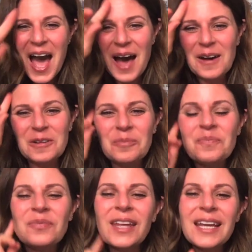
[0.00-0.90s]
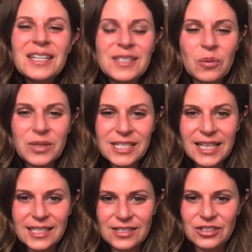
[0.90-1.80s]
Um, so we did
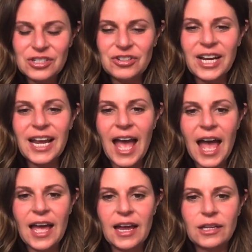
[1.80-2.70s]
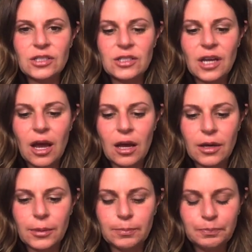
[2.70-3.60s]
that surgery, and
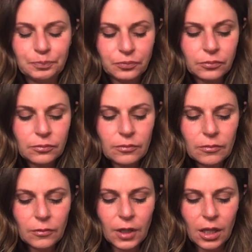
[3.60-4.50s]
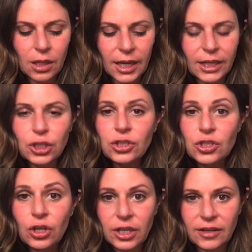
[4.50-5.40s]
um, it
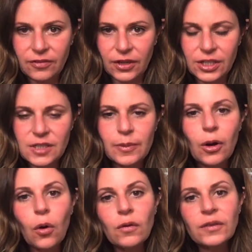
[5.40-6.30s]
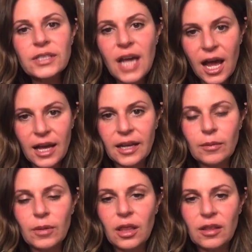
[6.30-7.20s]
looked good at first, but over
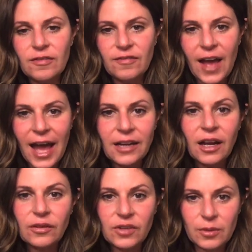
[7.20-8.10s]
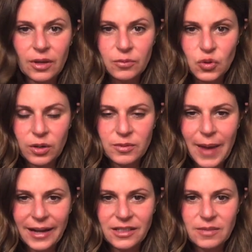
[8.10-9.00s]
time, the fat got reabsorbed
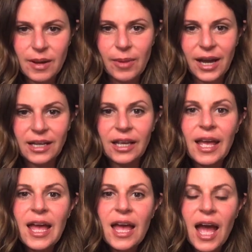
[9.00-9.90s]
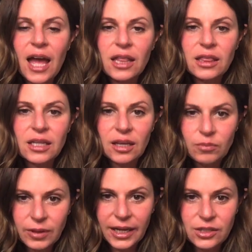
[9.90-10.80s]
back into my body and the
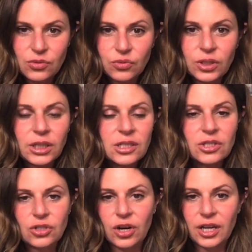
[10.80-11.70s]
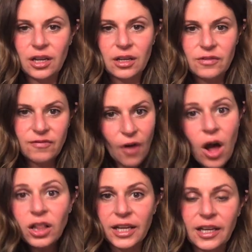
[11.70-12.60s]
implants really started
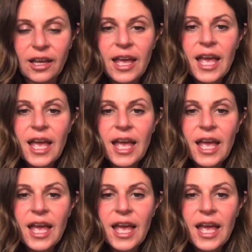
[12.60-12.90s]
falling.